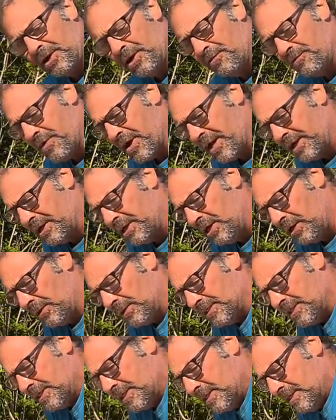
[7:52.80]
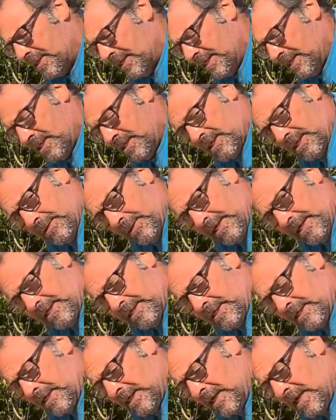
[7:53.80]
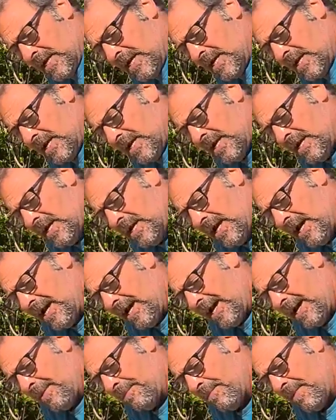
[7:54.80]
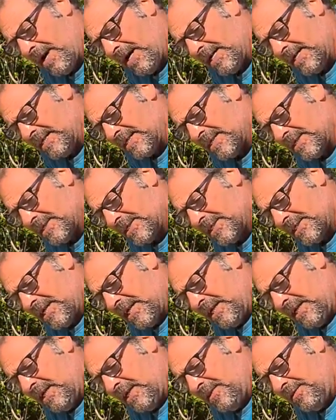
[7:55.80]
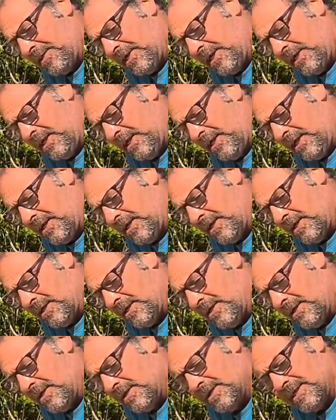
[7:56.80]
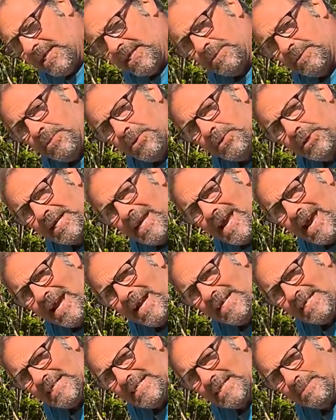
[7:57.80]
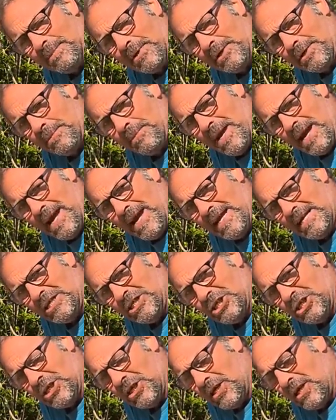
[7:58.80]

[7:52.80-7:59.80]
over and looked into it, I see the centreboard case bottom edge